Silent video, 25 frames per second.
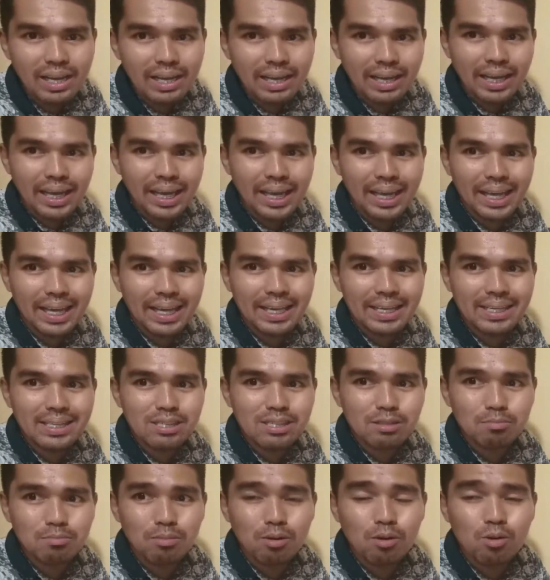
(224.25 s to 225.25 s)
is
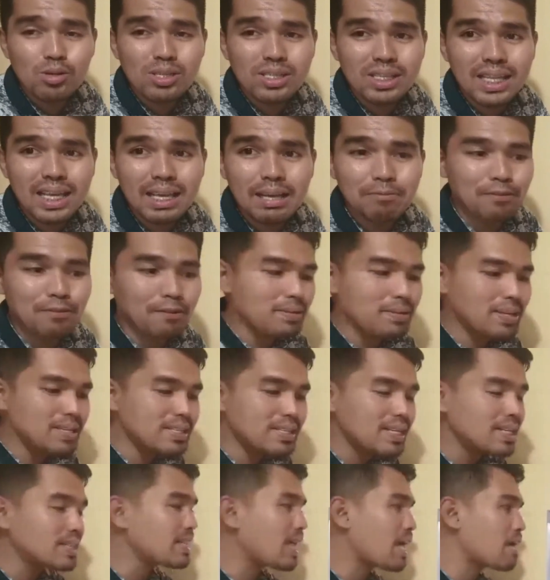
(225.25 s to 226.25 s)
mostly from the
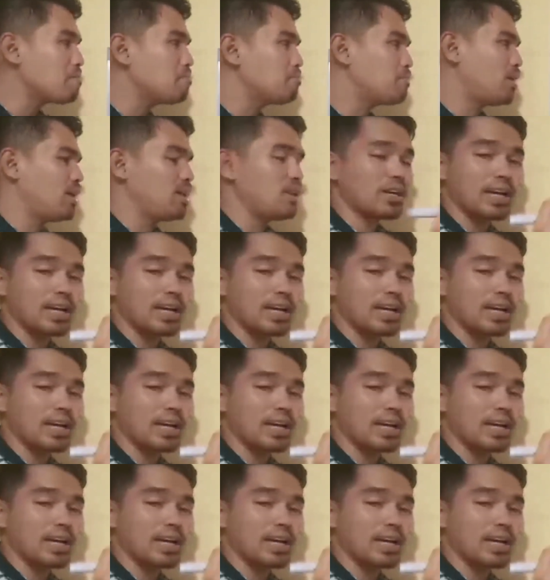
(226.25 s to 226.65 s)
z table.